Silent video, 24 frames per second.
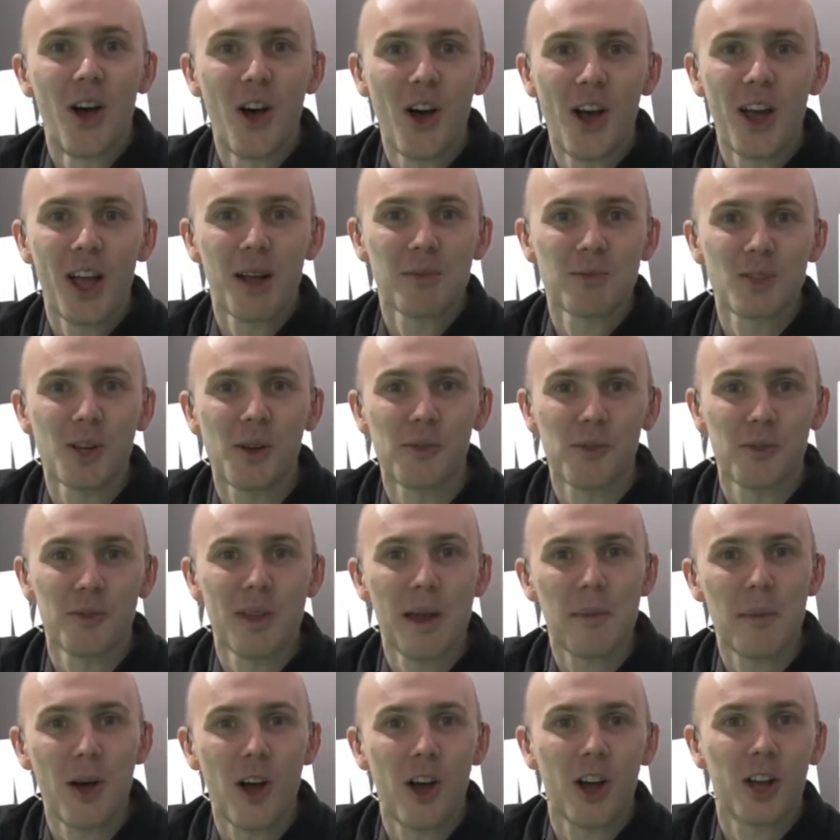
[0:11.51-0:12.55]
Hi, I'm Tom from
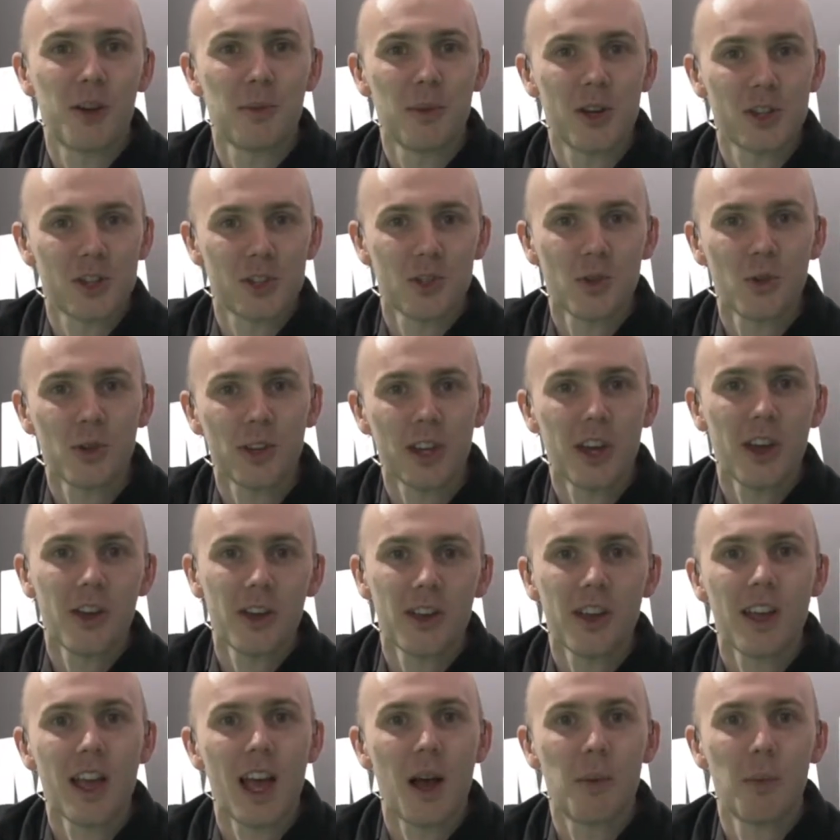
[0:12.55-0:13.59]
Yamaha Commercial
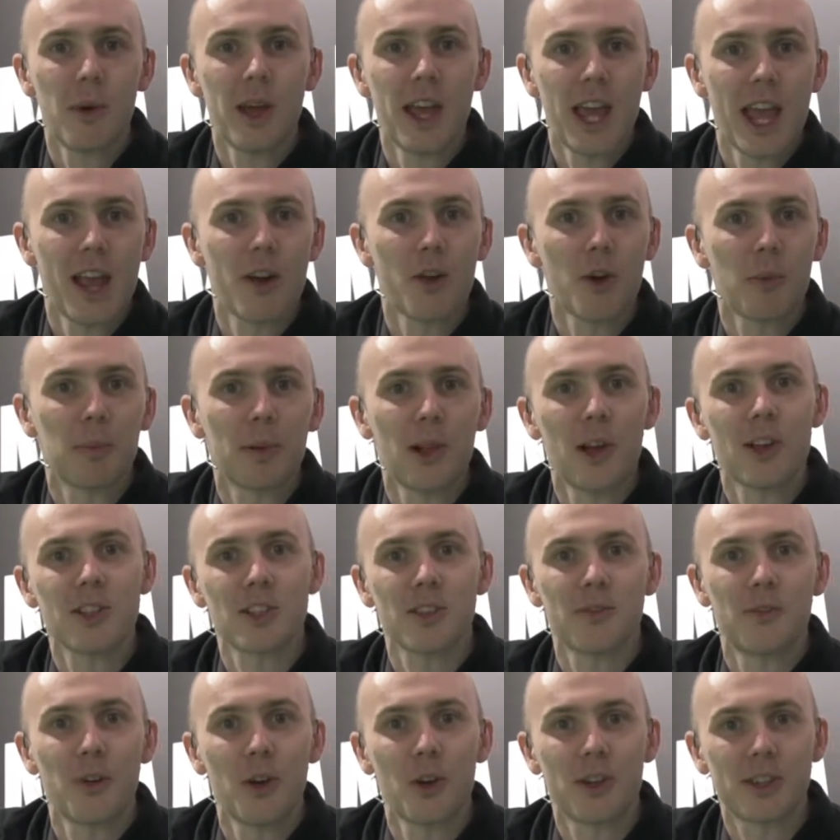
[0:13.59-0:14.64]
Audio, and we're here at
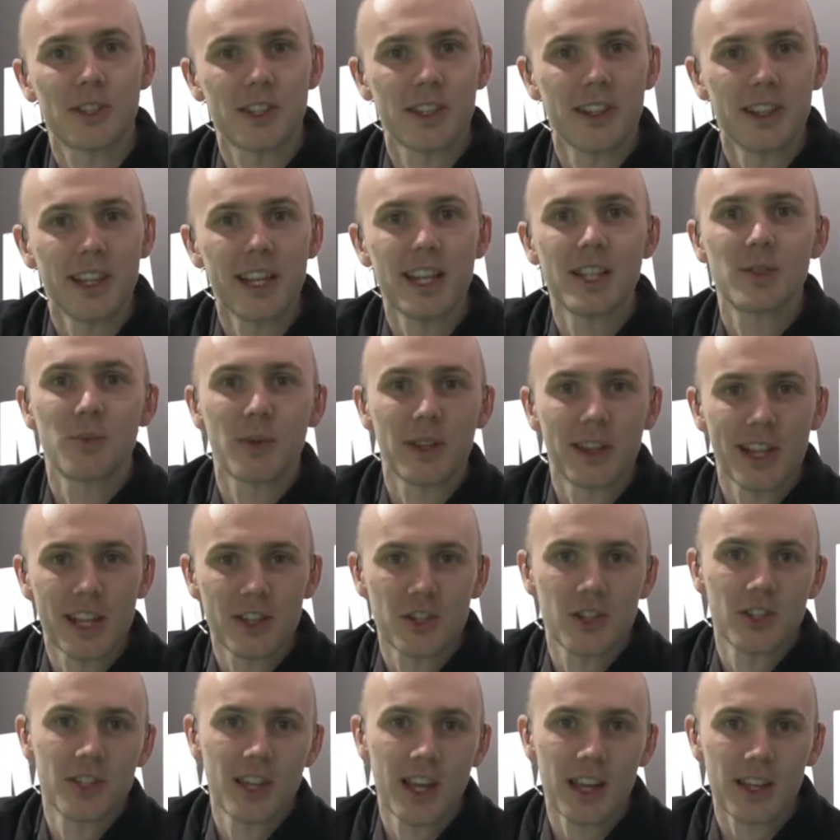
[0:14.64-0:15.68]
PLASA Focus in Leeds with
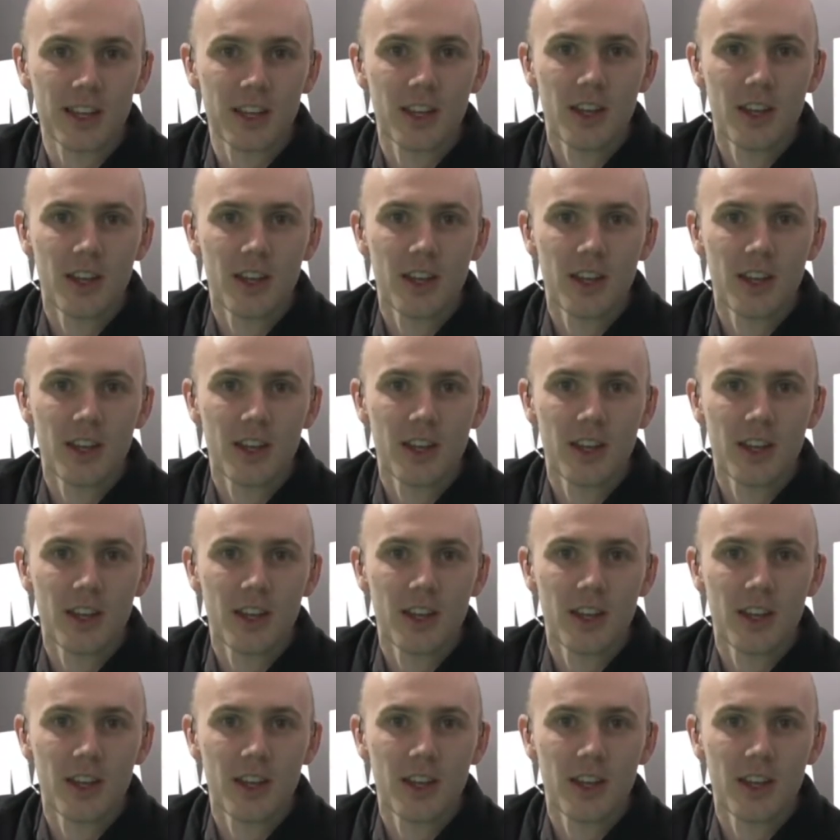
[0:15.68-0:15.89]
Leisuretec.